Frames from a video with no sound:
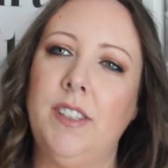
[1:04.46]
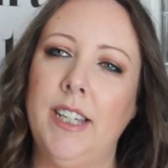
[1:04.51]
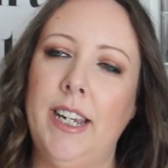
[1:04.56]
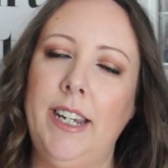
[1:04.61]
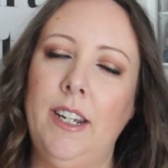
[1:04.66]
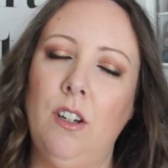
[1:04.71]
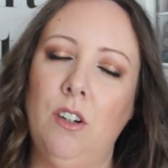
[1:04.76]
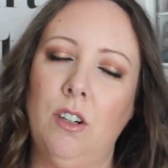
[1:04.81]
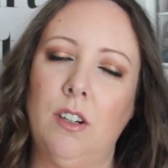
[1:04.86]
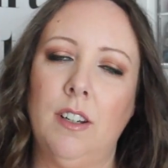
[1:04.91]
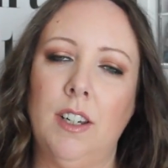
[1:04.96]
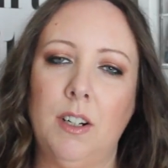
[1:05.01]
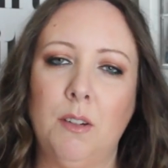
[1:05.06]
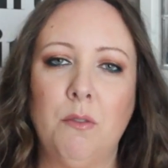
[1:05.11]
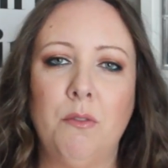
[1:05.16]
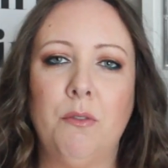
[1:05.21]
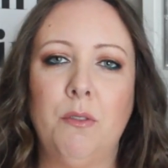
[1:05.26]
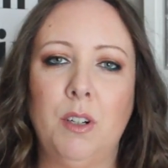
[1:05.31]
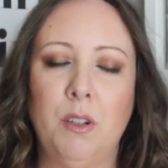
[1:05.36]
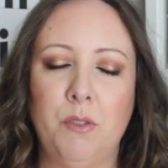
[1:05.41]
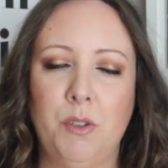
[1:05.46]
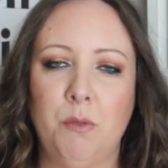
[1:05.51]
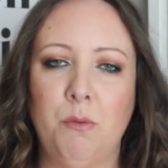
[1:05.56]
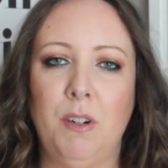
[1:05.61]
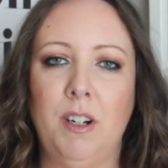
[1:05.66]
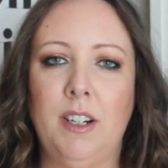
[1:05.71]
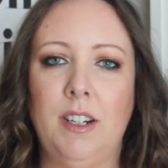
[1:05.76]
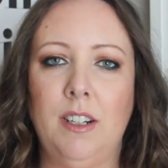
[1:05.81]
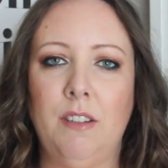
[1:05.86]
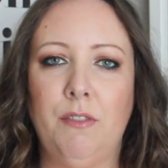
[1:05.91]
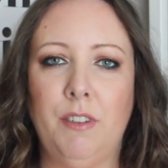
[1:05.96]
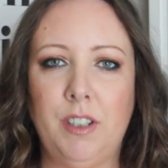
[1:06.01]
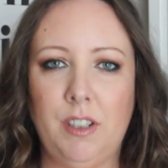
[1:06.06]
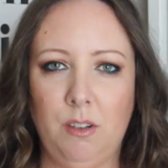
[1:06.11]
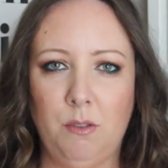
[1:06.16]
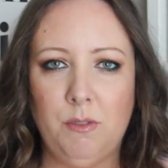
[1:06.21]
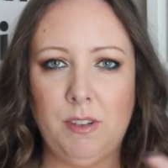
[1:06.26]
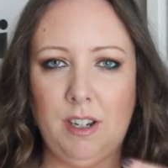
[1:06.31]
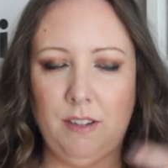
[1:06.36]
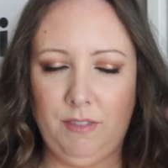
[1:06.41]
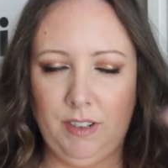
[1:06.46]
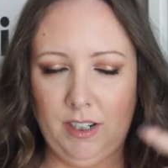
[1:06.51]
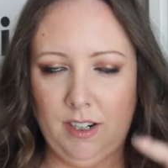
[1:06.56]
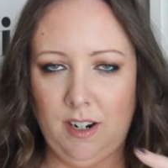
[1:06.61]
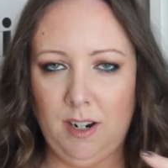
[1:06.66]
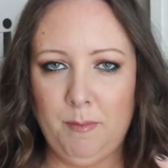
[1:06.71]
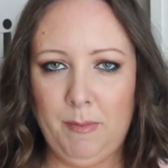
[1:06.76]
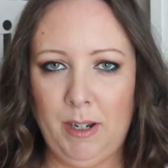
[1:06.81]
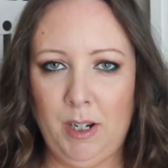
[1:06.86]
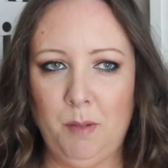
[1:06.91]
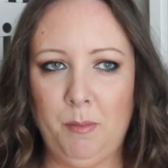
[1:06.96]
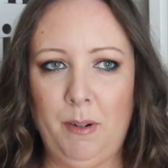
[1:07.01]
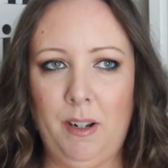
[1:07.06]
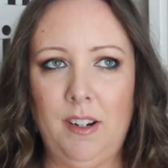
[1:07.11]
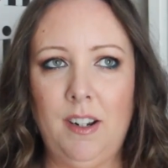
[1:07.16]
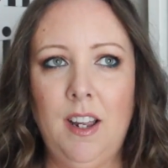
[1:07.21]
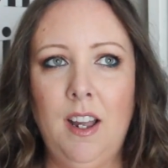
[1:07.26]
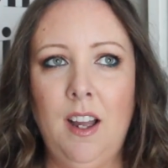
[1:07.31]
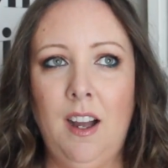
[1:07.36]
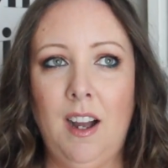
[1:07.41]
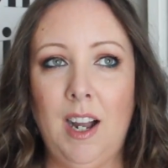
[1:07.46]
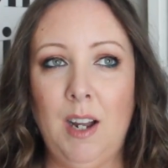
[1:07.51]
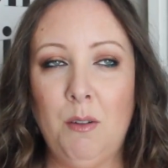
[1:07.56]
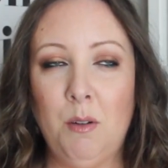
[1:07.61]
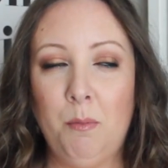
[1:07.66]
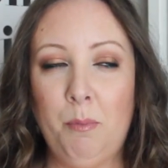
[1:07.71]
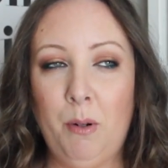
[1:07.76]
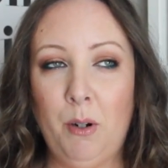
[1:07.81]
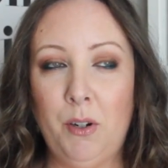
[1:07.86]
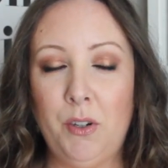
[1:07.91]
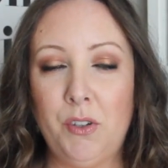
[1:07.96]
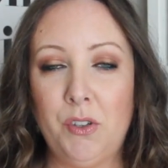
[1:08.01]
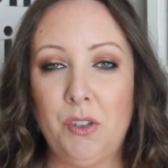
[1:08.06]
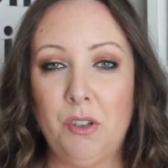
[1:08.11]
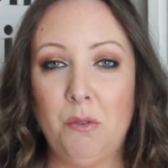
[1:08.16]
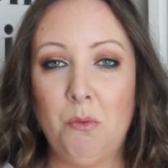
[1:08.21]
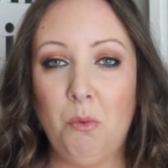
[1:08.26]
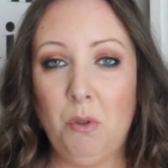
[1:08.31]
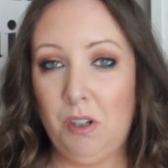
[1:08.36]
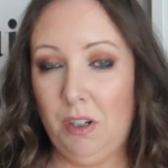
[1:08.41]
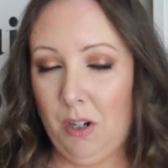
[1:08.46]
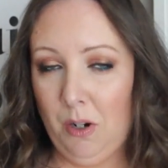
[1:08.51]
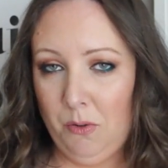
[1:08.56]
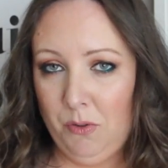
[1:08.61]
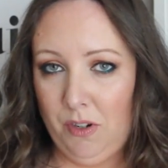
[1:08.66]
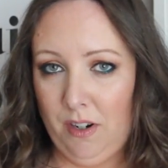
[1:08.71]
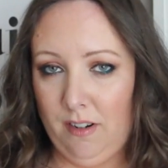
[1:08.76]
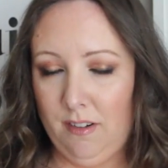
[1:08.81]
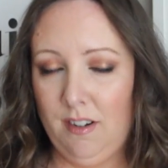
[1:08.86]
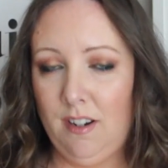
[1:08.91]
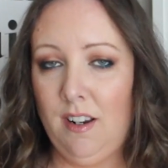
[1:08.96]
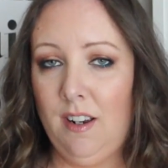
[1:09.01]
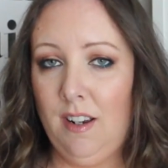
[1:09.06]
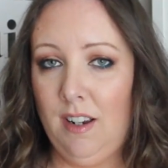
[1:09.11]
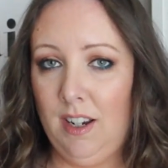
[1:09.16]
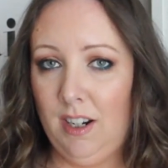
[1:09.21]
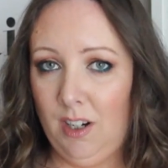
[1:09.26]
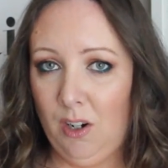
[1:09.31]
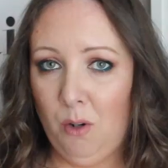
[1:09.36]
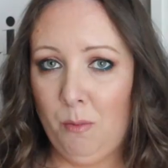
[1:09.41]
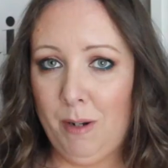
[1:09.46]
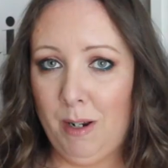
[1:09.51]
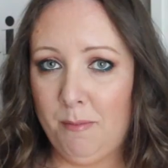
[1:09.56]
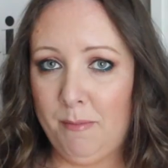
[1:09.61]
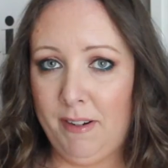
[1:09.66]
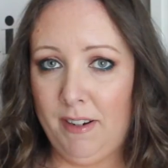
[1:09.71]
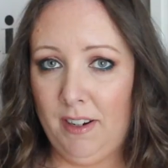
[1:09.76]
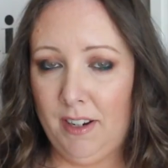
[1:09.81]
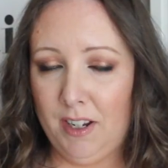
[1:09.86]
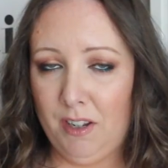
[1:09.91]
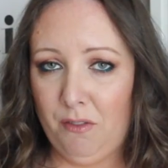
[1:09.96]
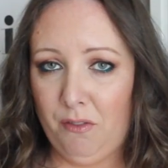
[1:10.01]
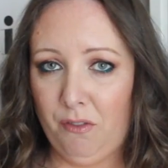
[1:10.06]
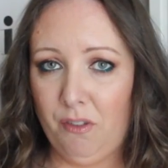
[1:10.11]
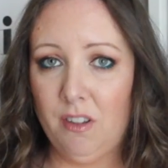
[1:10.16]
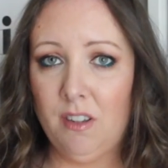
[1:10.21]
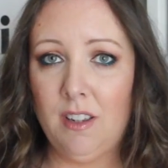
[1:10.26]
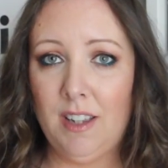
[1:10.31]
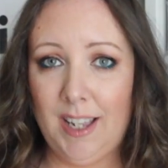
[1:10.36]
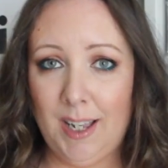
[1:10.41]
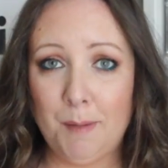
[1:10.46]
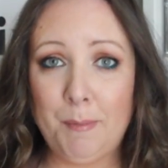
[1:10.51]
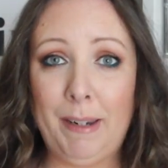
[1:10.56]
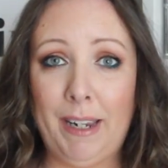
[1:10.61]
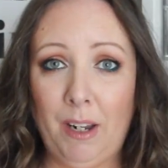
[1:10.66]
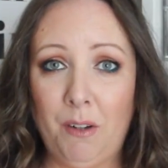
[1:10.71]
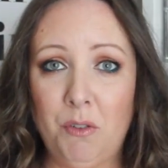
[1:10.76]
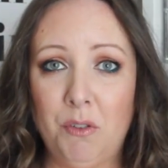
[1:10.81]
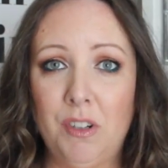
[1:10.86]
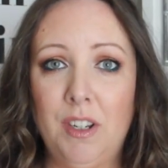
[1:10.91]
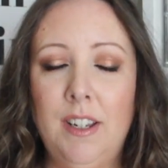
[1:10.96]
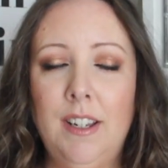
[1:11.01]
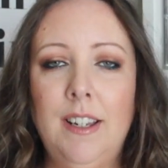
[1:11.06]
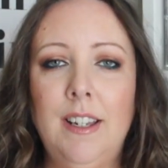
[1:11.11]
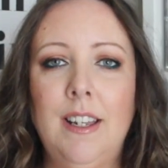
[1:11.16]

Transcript: a day look, like if I'm going to work and if I don't have like eye makeup on, I will put one coat on and go about my life, happy out.